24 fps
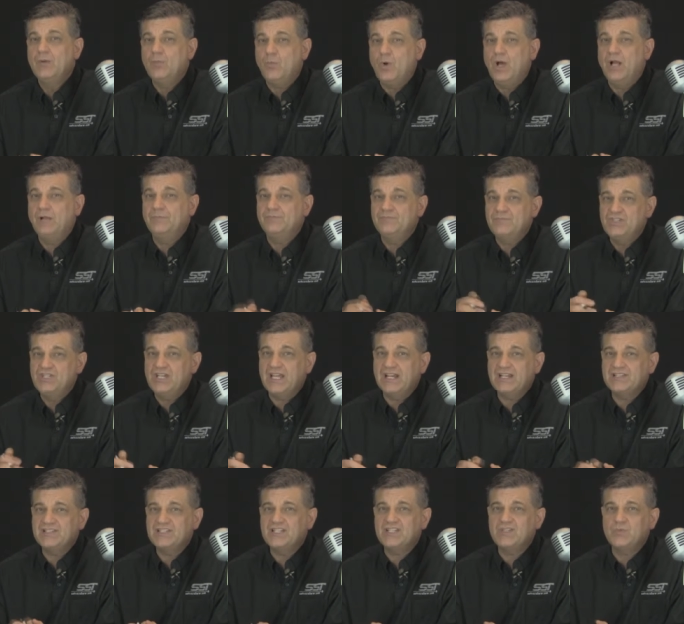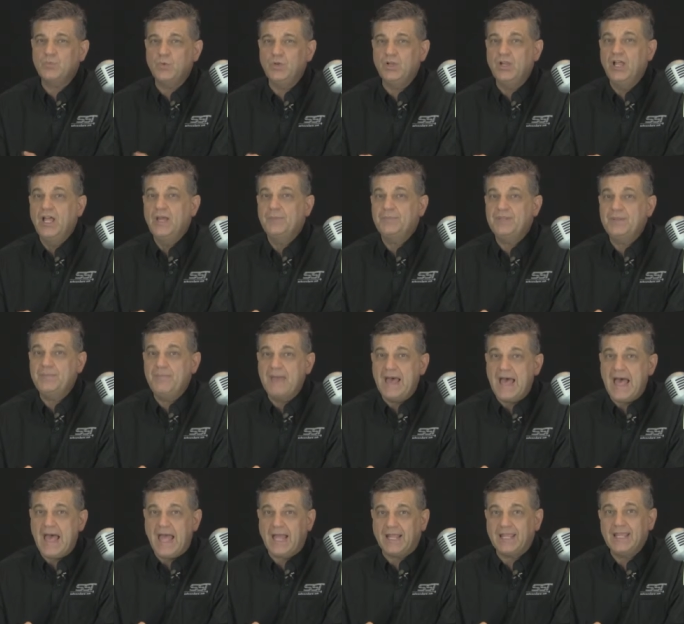Well, Genesis will be
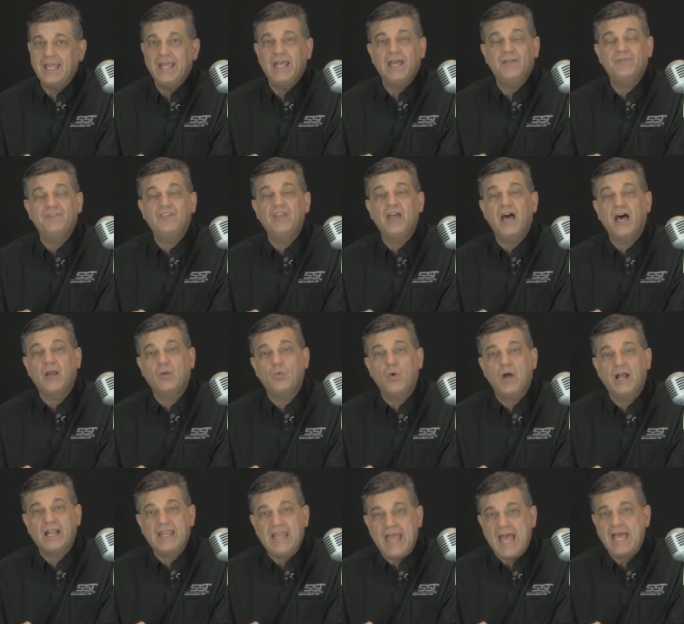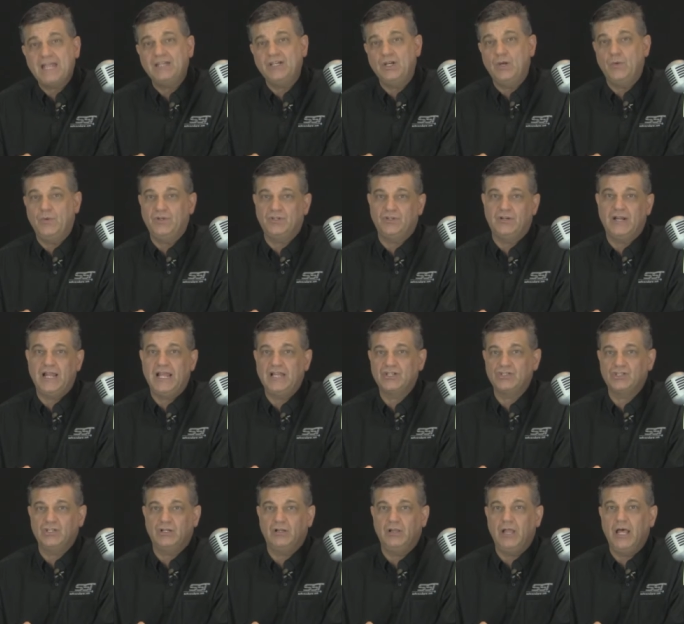back at the Ottawa Gatineau
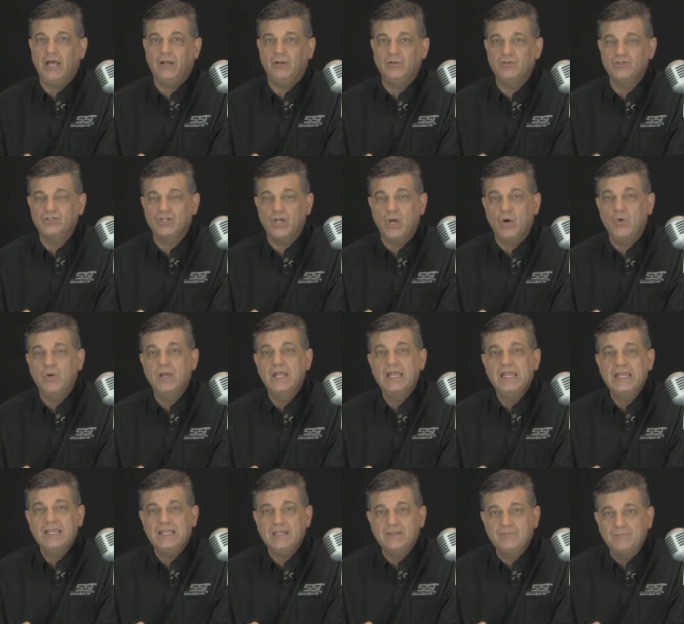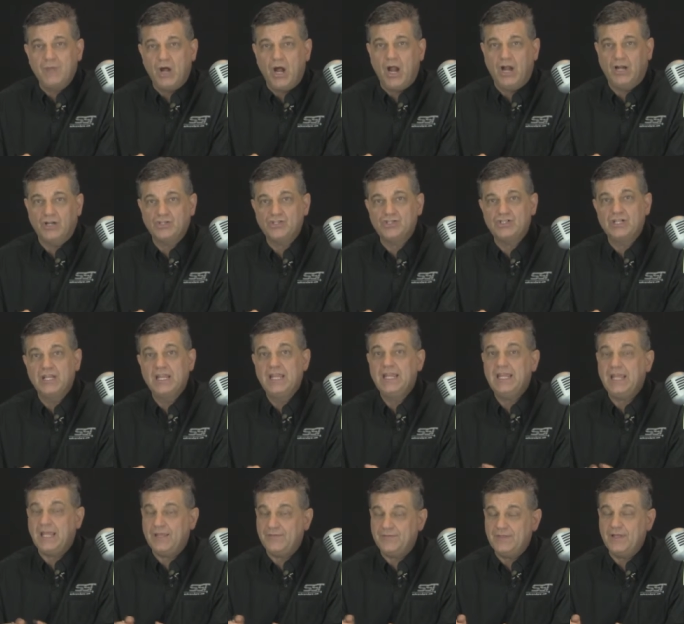International Auto Show in March,
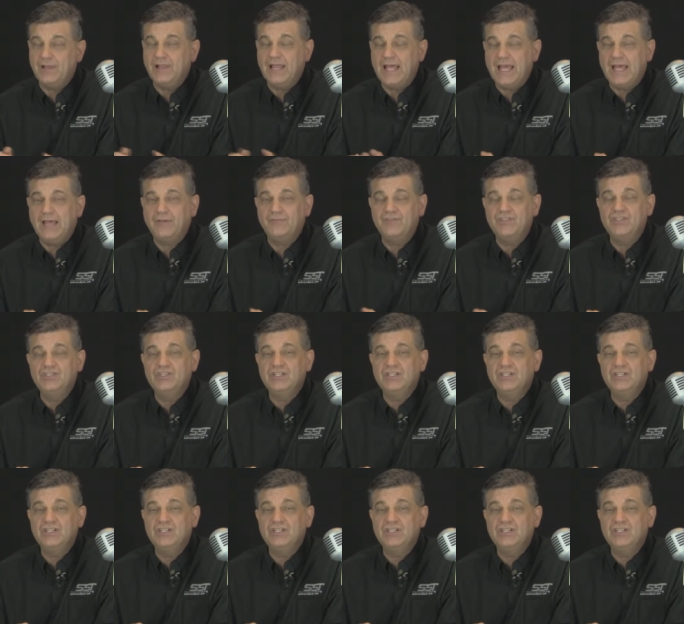and they'll have the